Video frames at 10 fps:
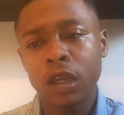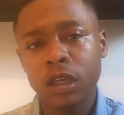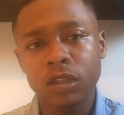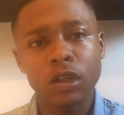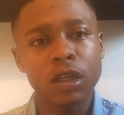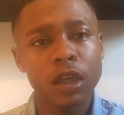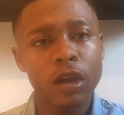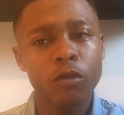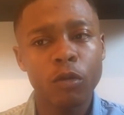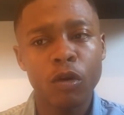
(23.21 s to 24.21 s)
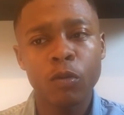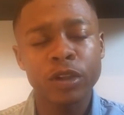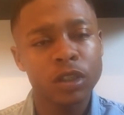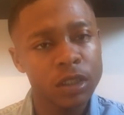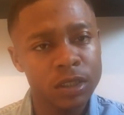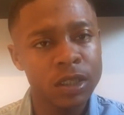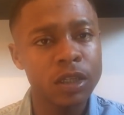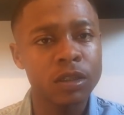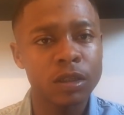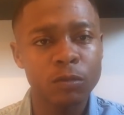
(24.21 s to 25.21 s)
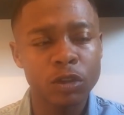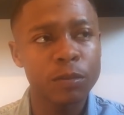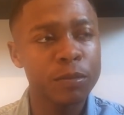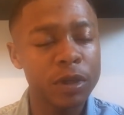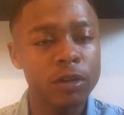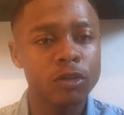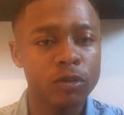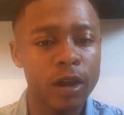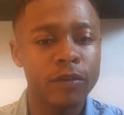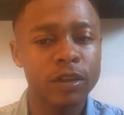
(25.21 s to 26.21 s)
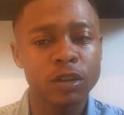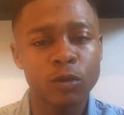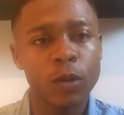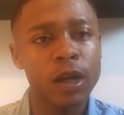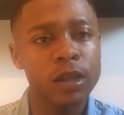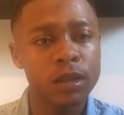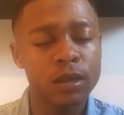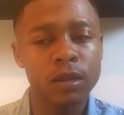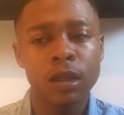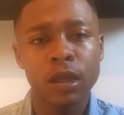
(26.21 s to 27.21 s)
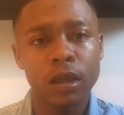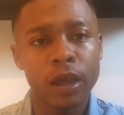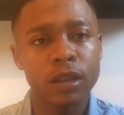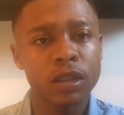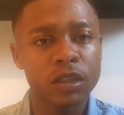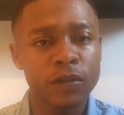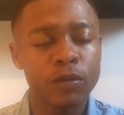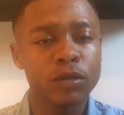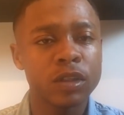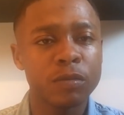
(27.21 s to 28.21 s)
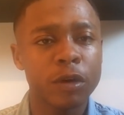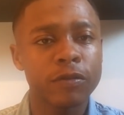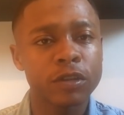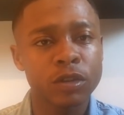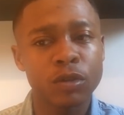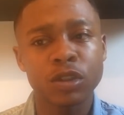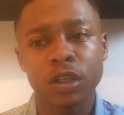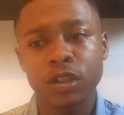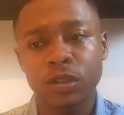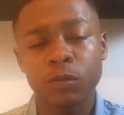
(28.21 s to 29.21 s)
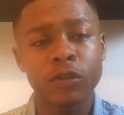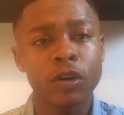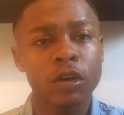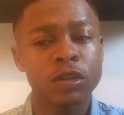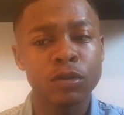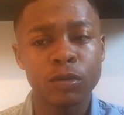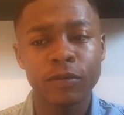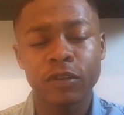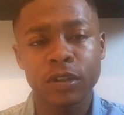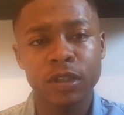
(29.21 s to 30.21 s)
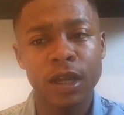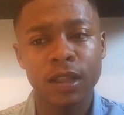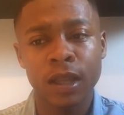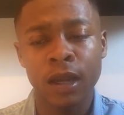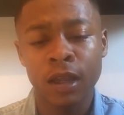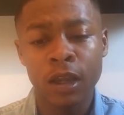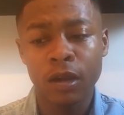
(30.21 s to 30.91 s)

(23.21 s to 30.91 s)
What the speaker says: he's going to get a role which he seeked and was a big drive as to why he ended his 14-month association with Arsenal and things like that.